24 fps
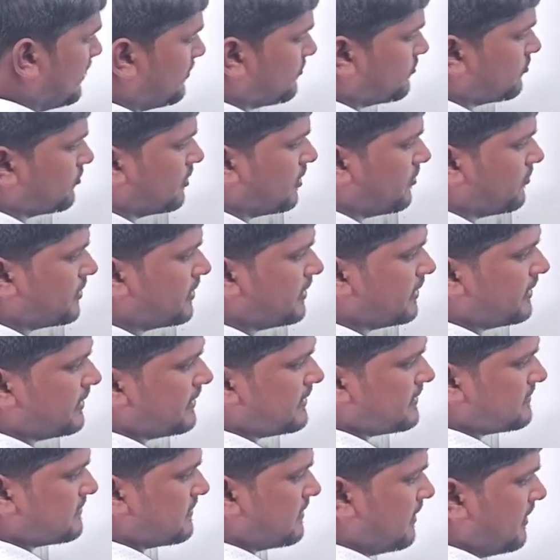So now here
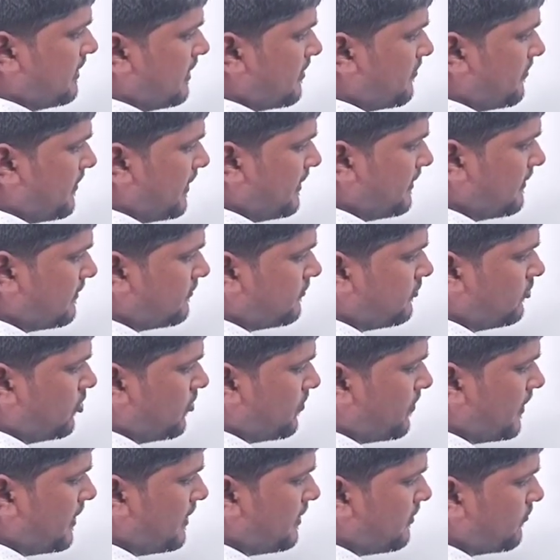it is minus
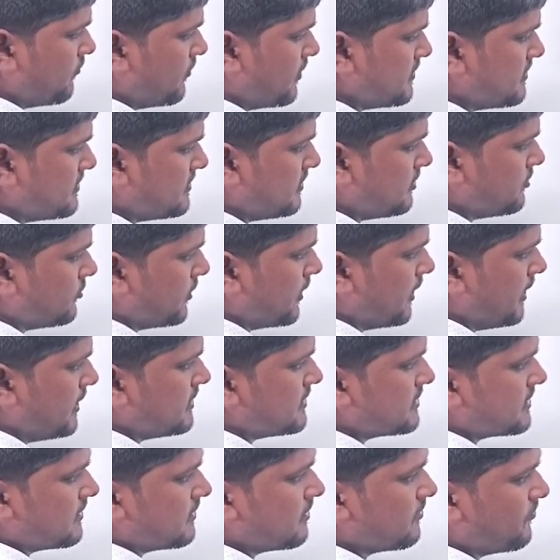
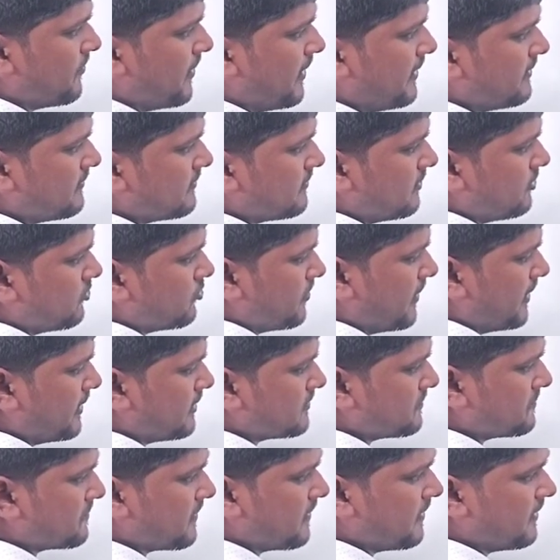0.108 minus into
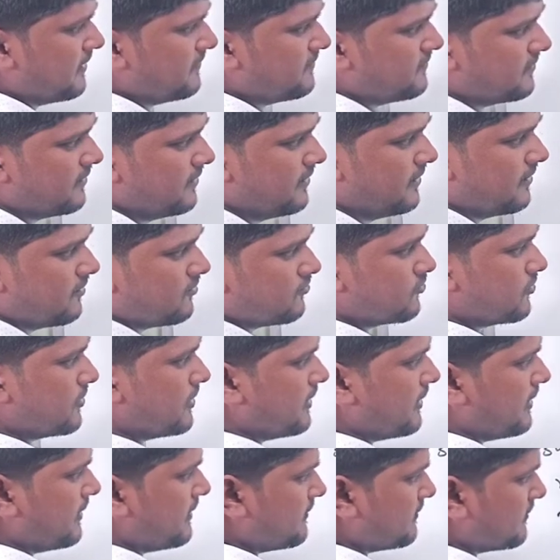minus plus. So
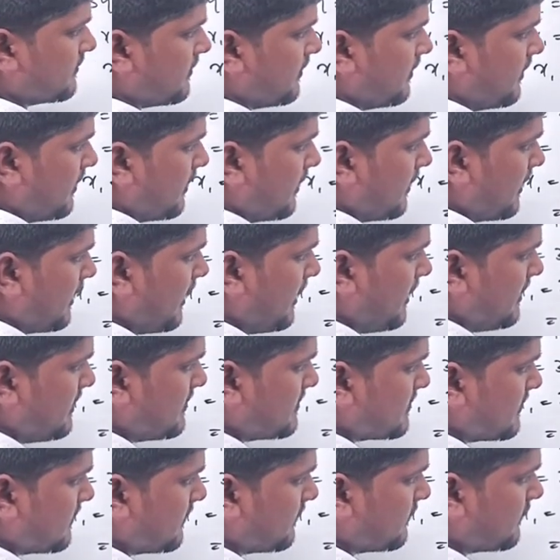here it is
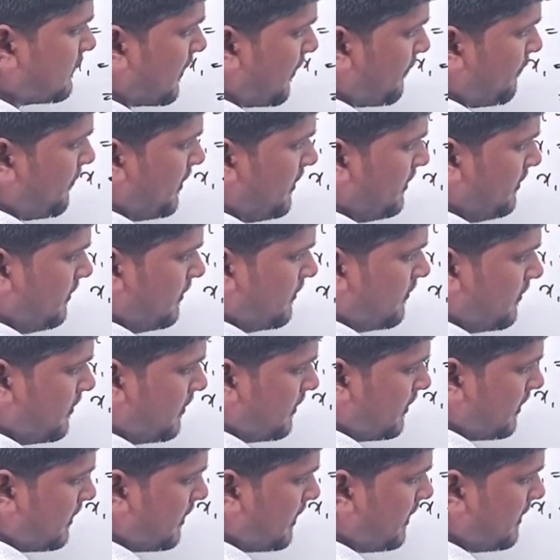
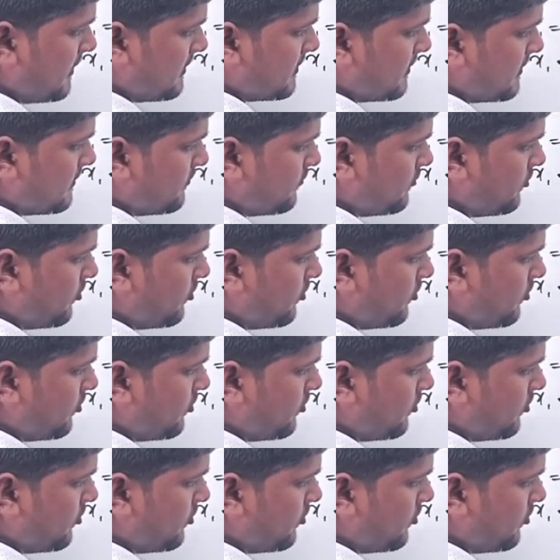0.878.